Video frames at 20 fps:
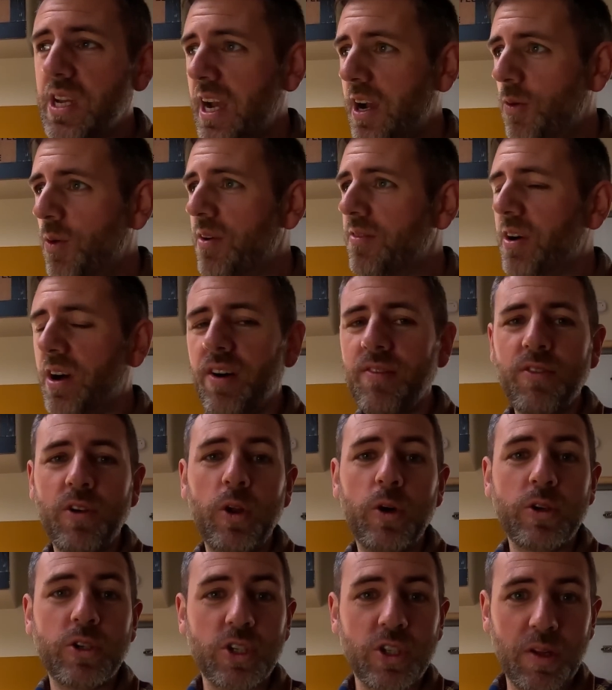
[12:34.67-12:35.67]
However, I've
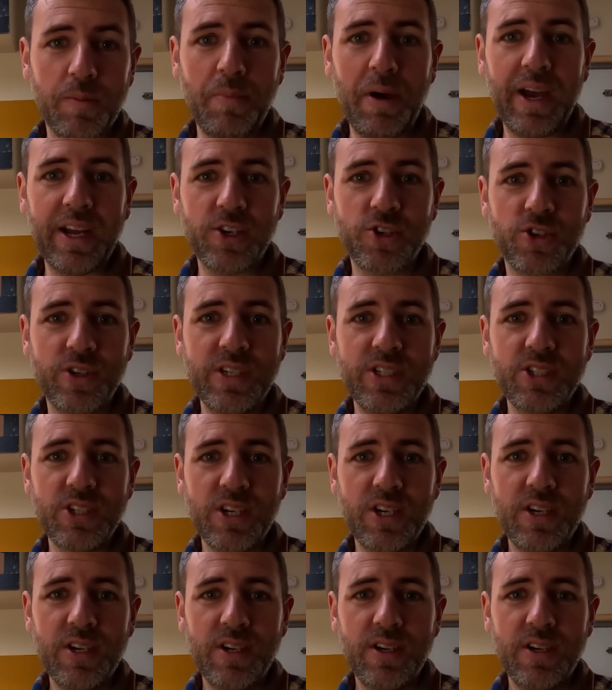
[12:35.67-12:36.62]
looked at the batteries